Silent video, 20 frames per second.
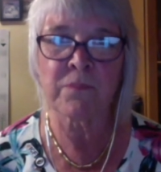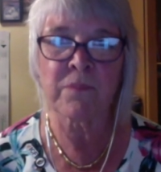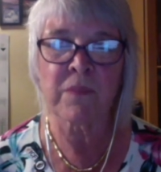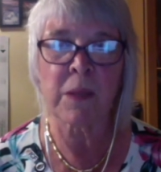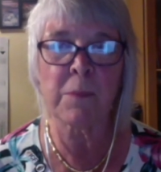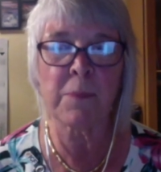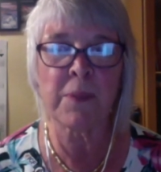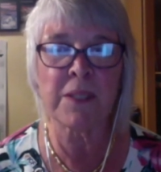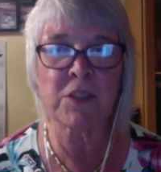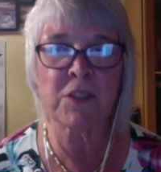
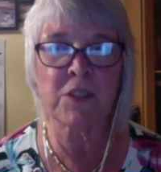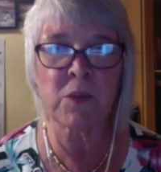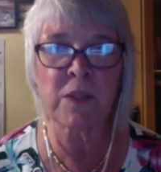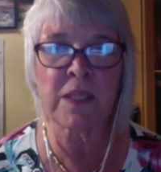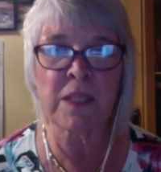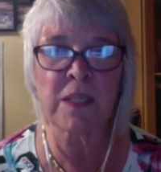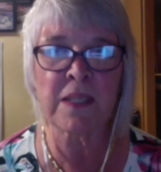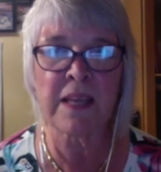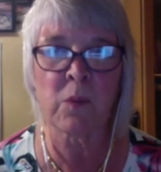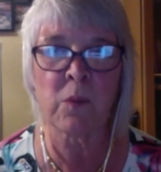And by
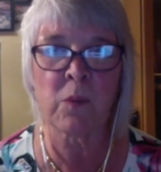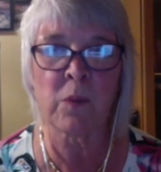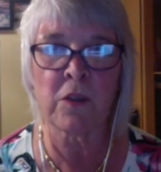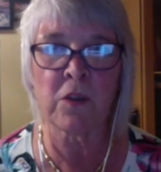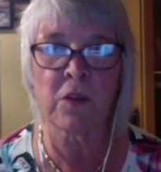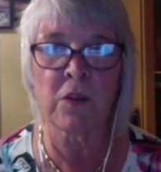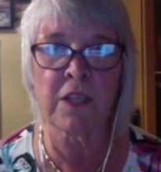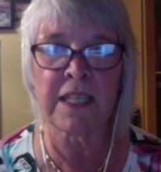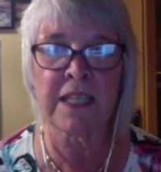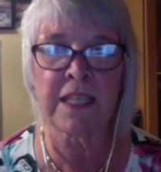doing that, we're
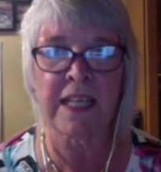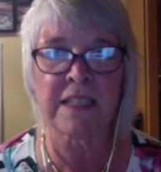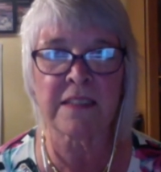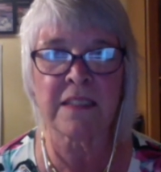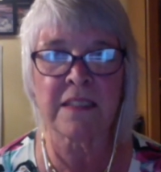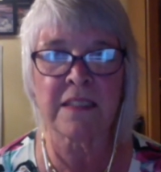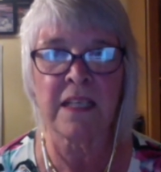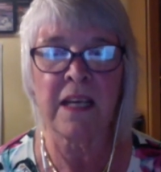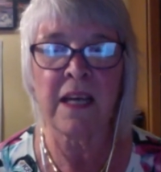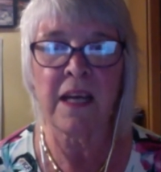looking
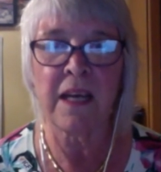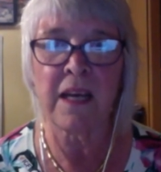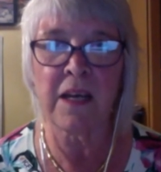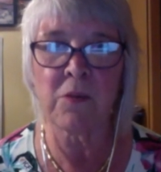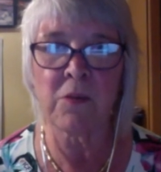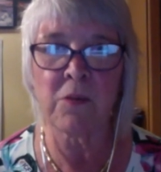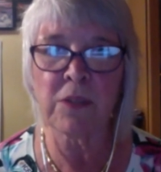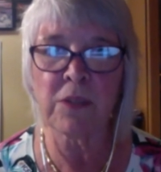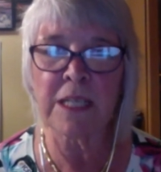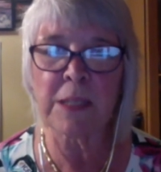at
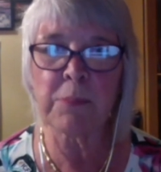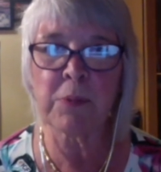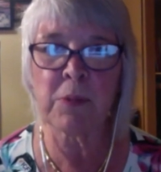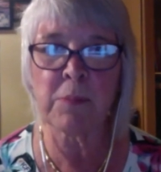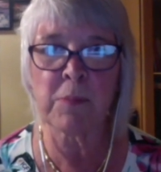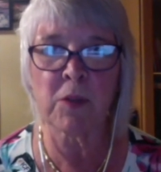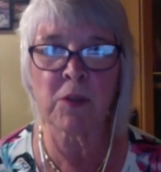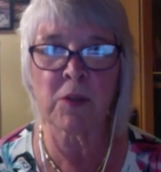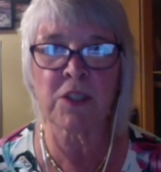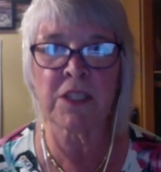really
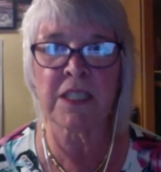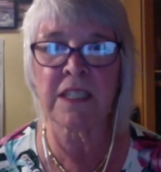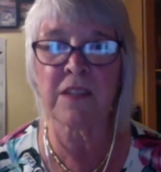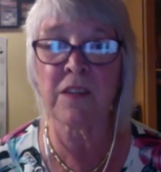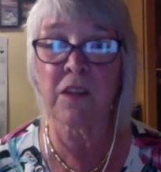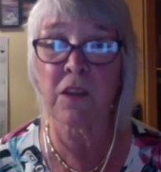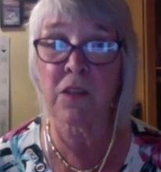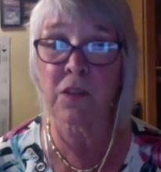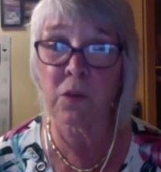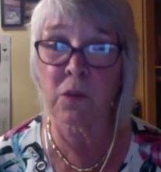promoting
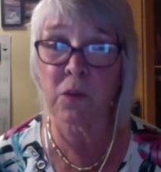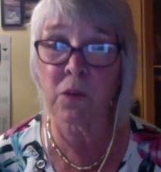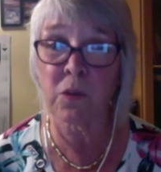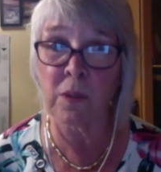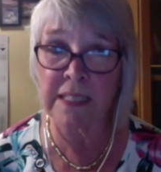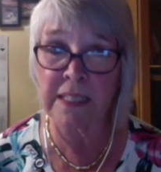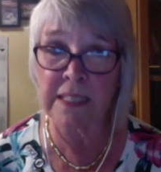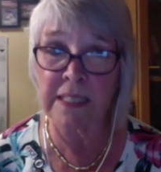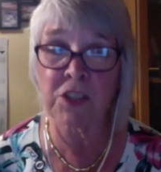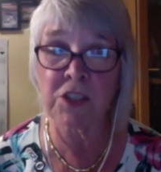the Thought
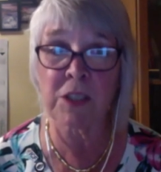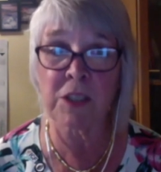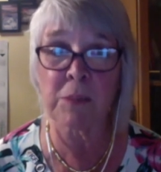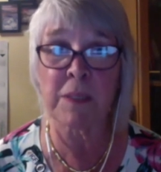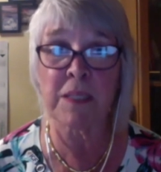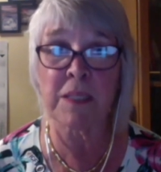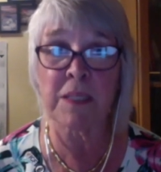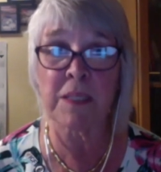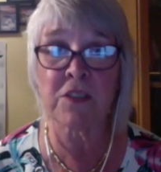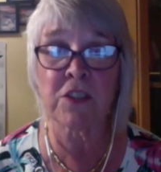Leadership
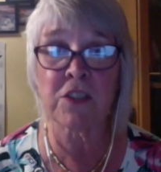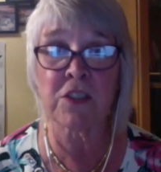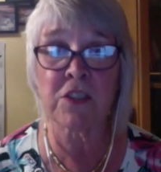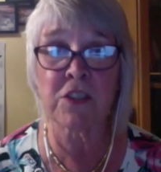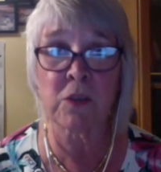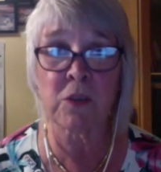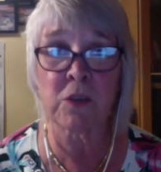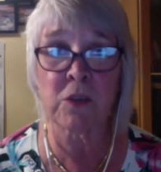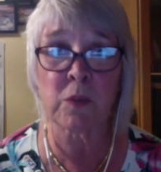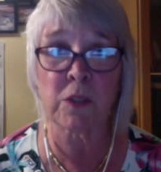
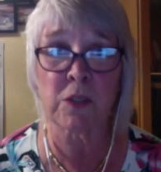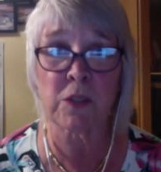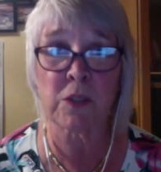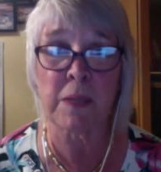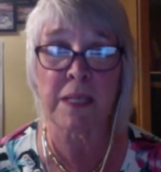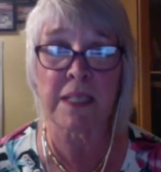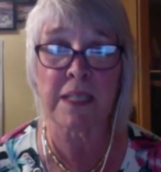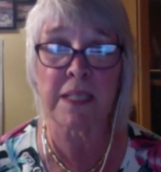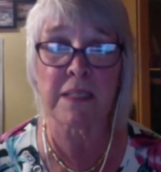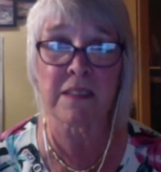Institute, which
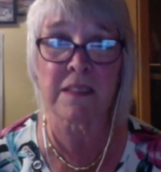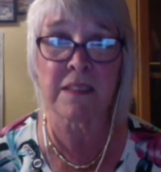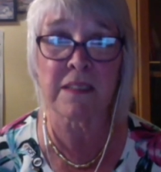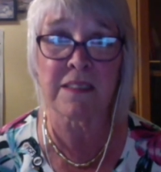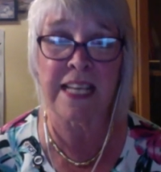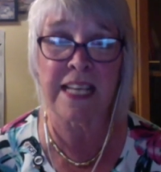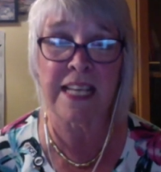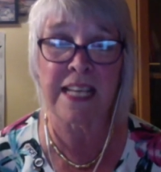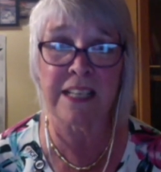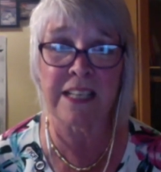makes us
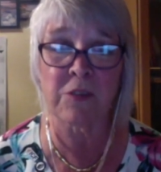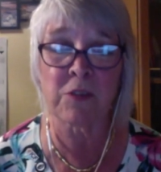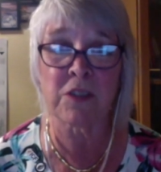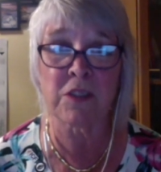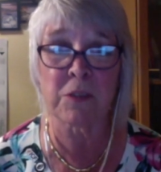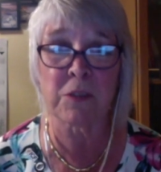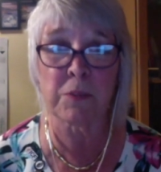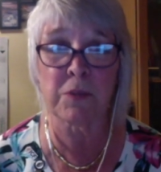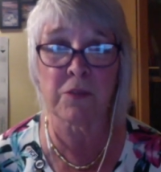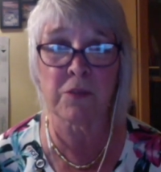stand out
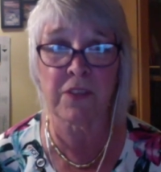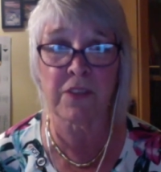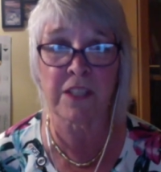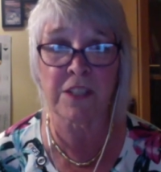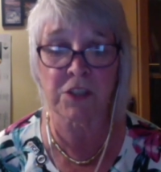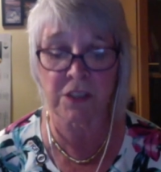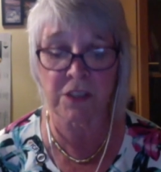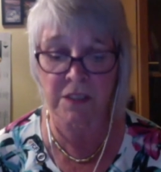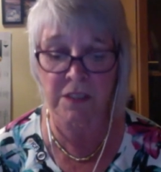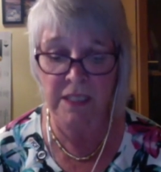as a
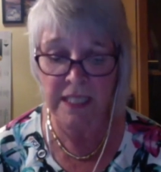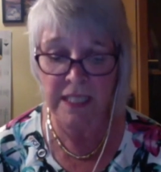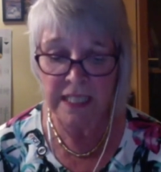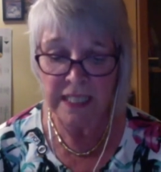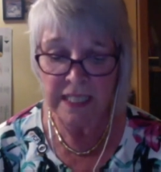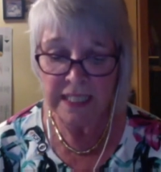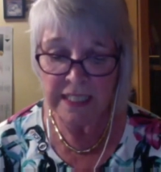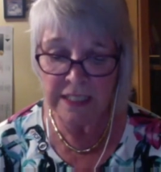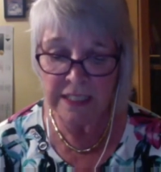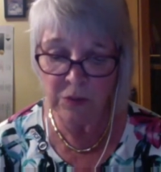profession.
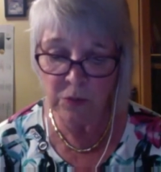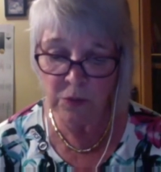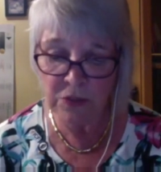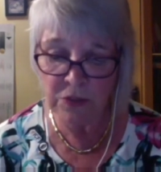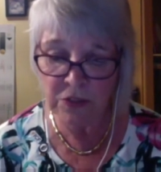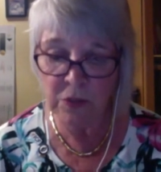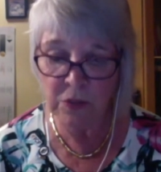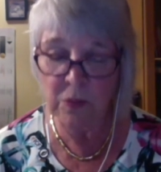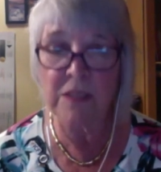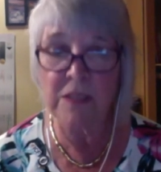It
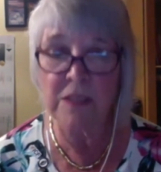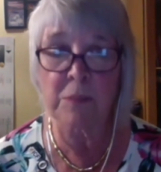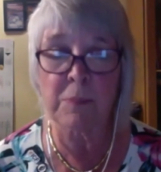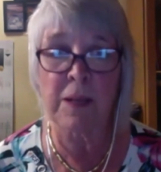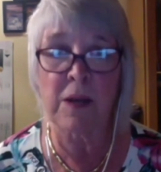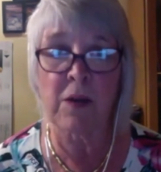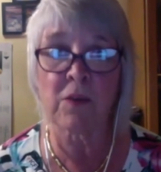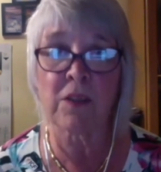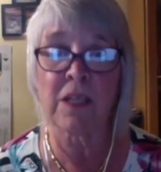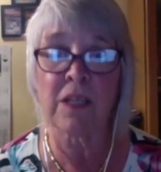also is
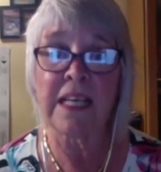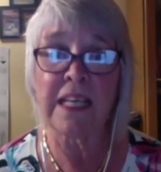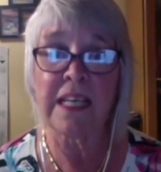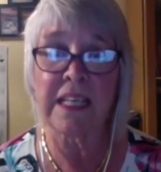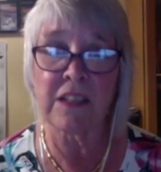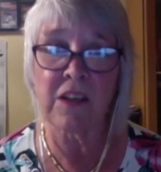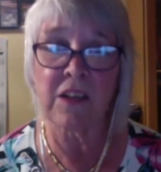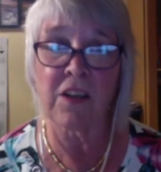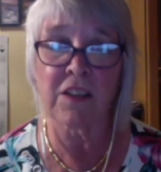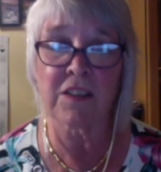about
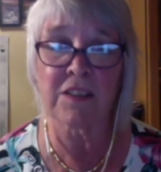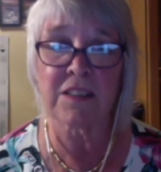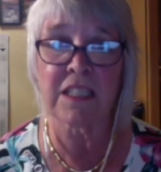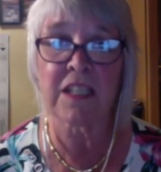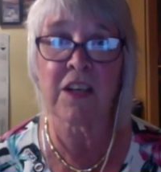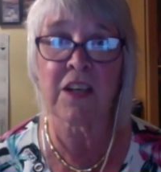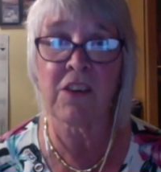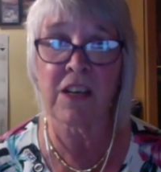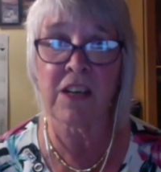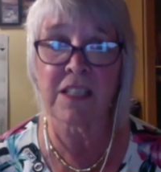enhancing
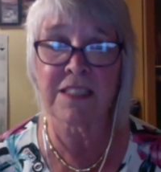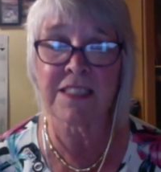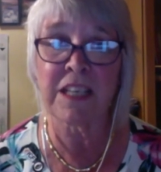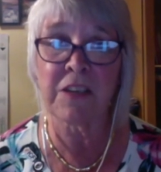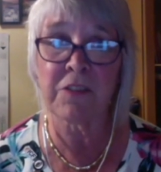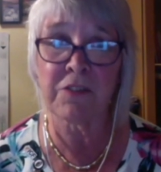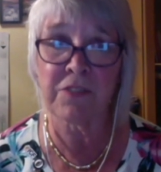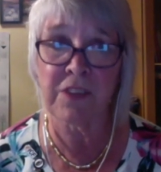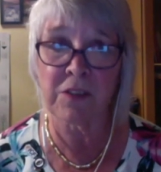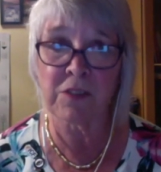our
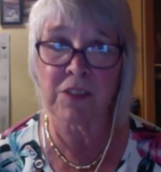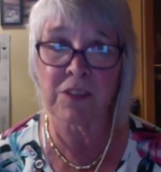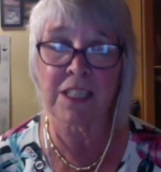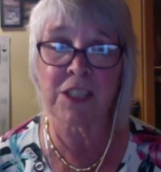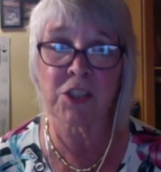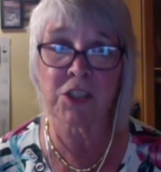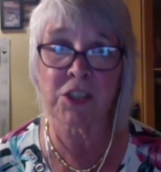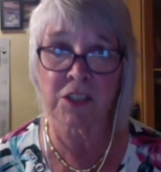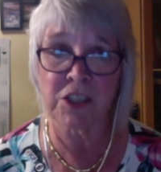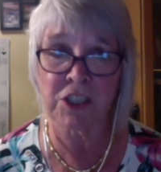ICF
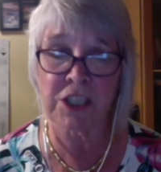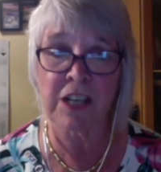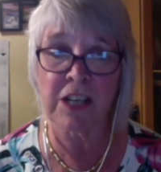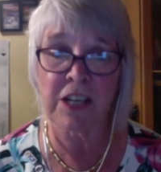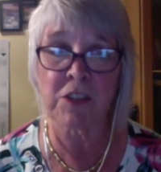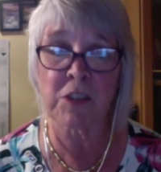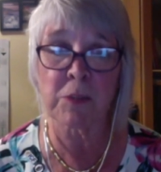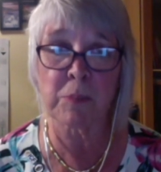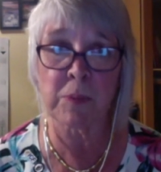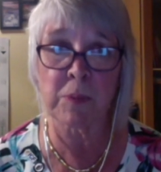Foundation
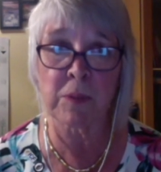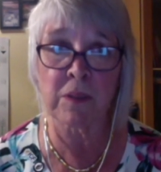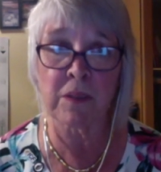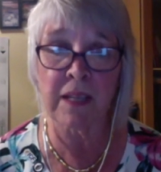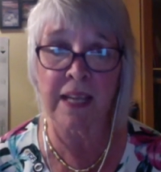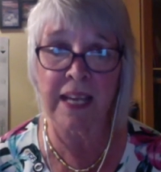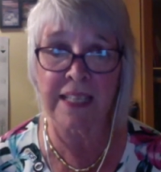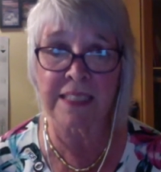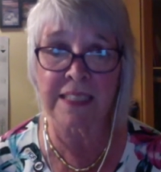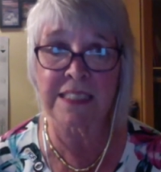charitable
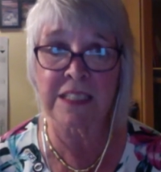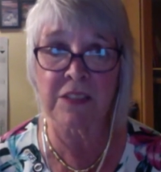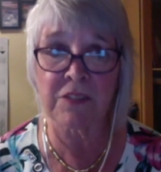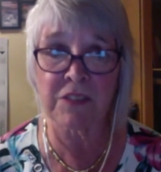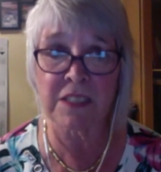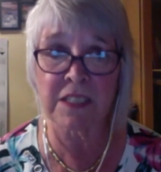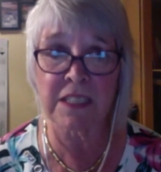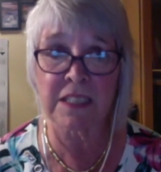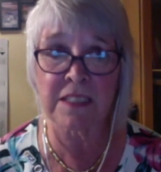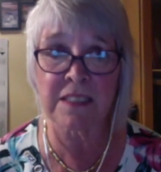
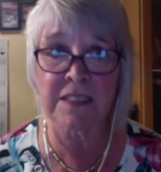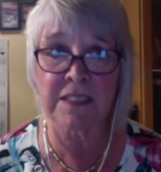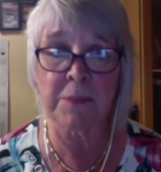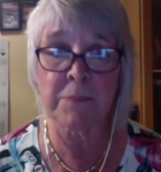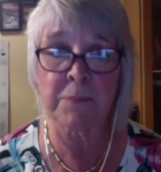activities.